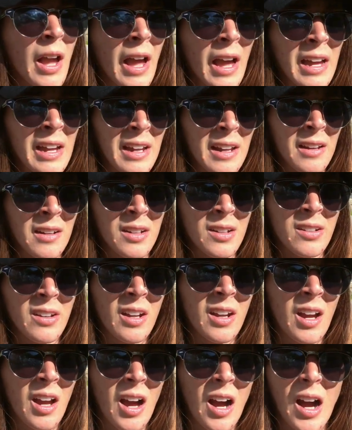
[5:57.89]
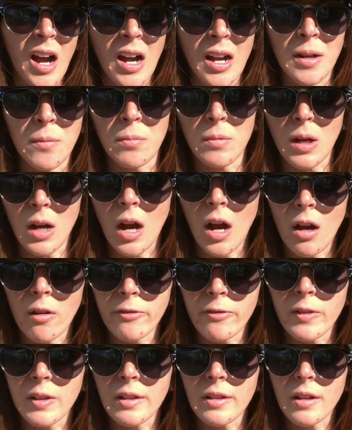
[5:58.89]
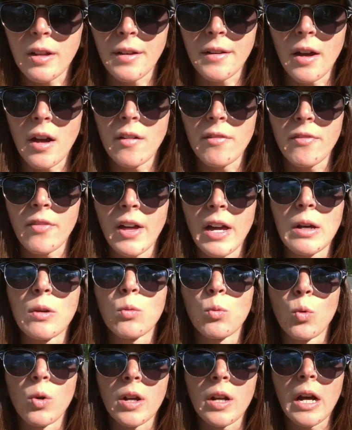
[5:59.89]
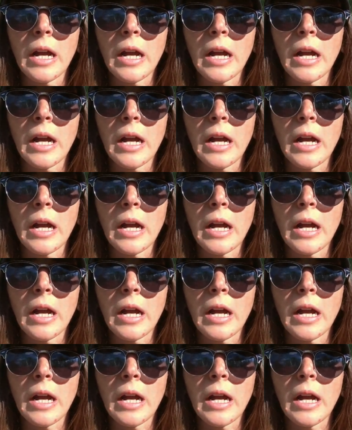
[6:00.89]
And I'm confident enough that what